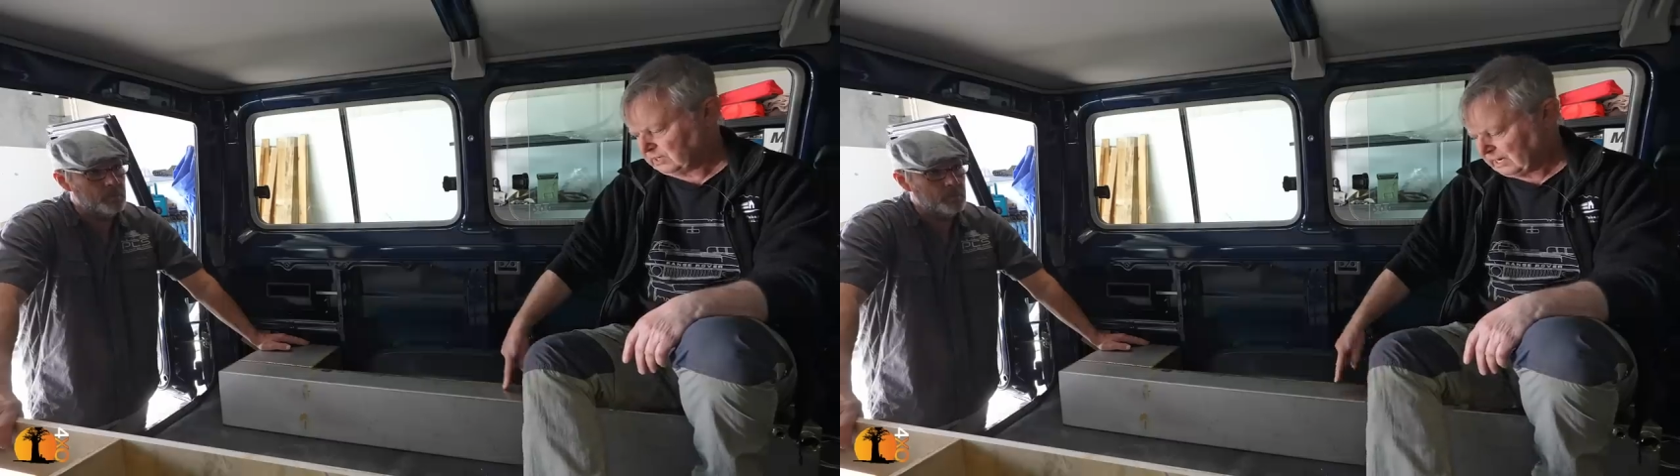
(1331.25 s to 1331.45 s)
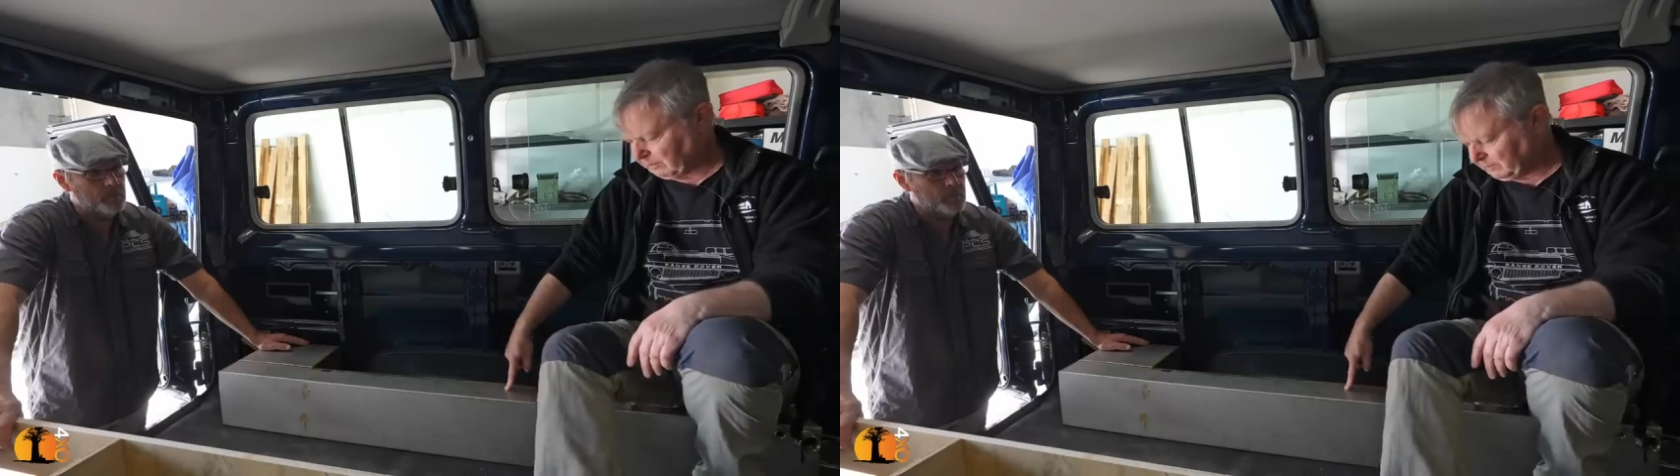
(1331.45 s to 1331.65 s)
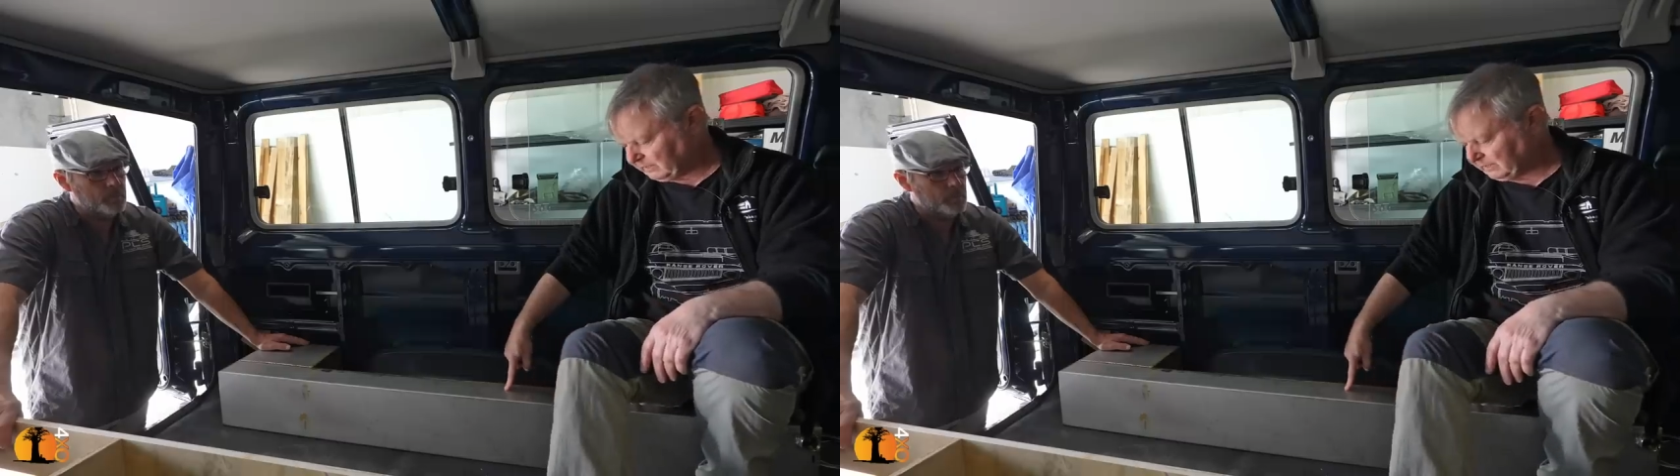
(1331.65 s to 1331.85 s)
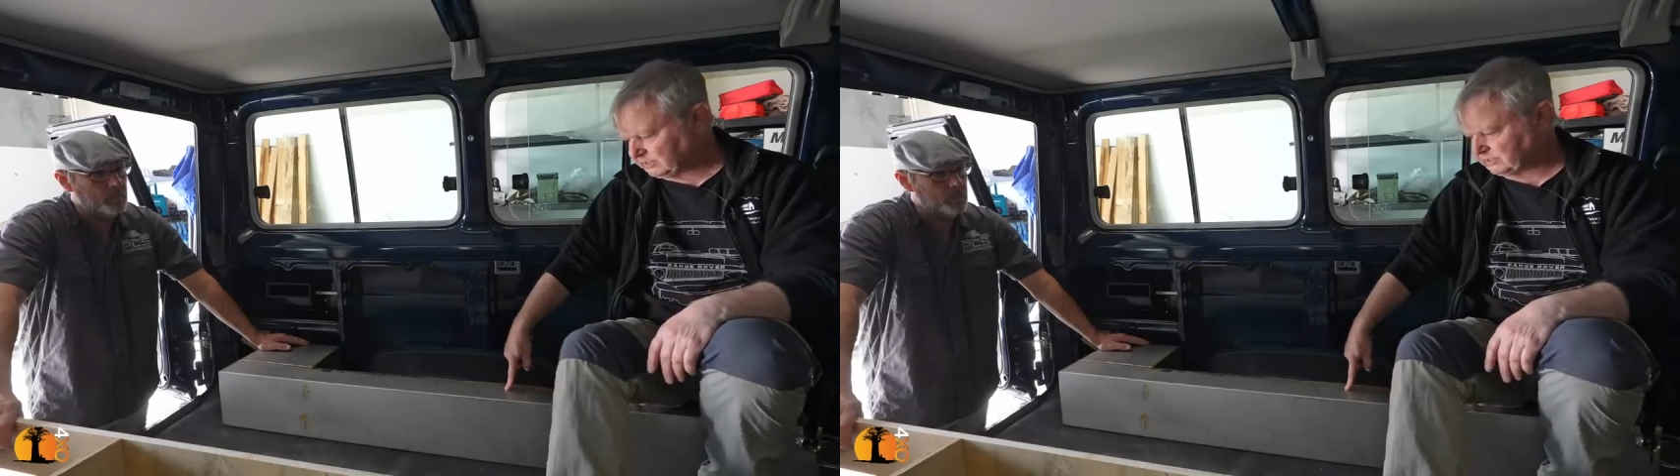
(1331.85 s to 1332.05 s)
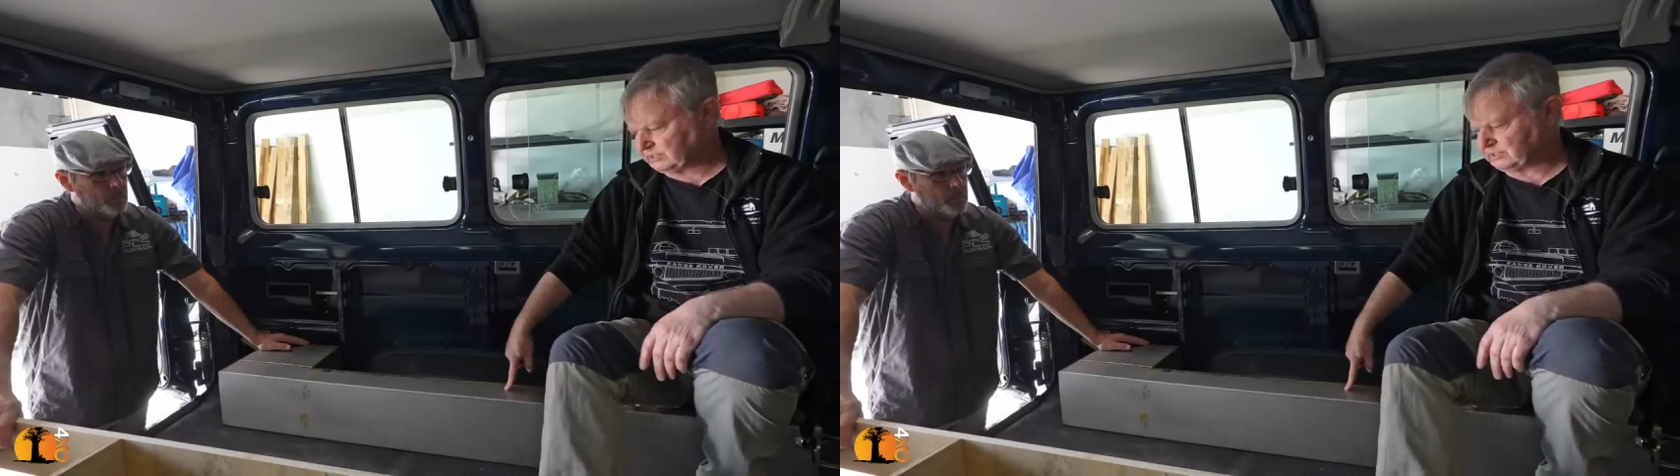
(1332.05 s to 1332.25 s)
How many
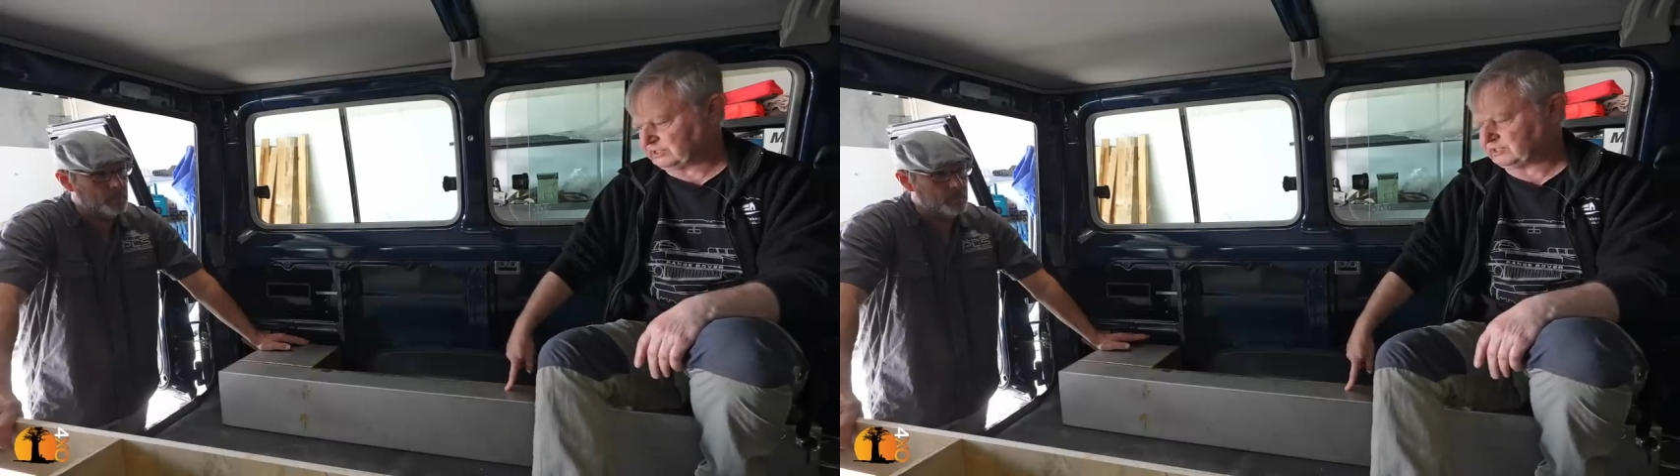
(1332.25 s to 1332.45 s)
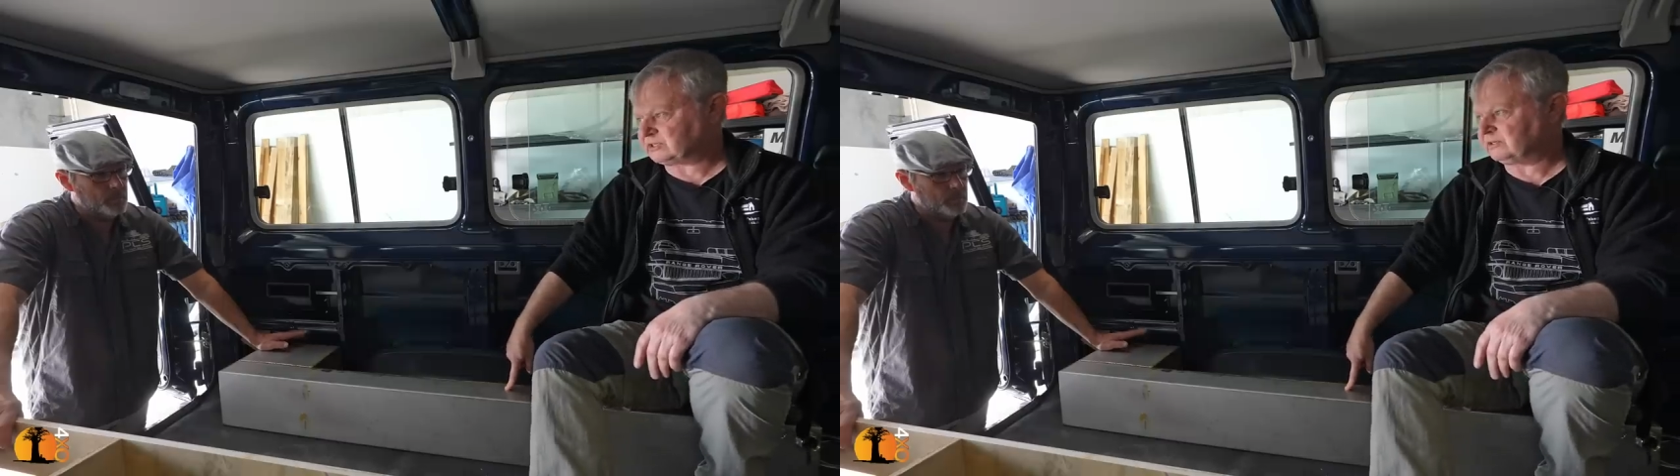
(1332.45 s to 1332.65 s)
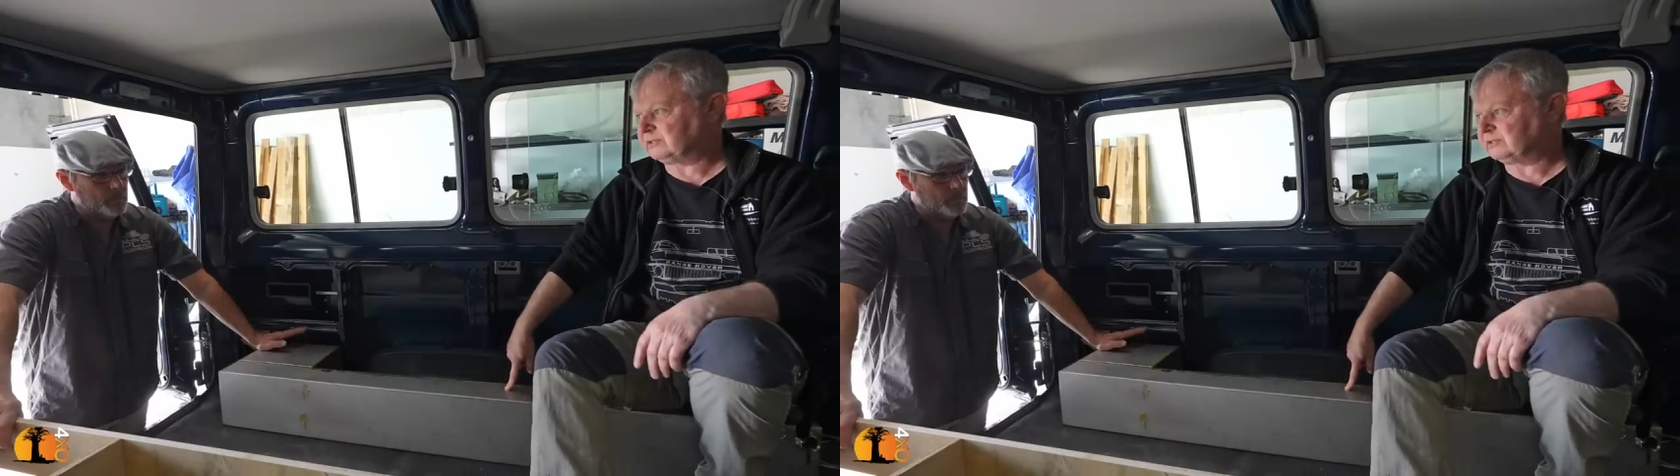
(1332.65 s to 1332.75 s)
litres is this?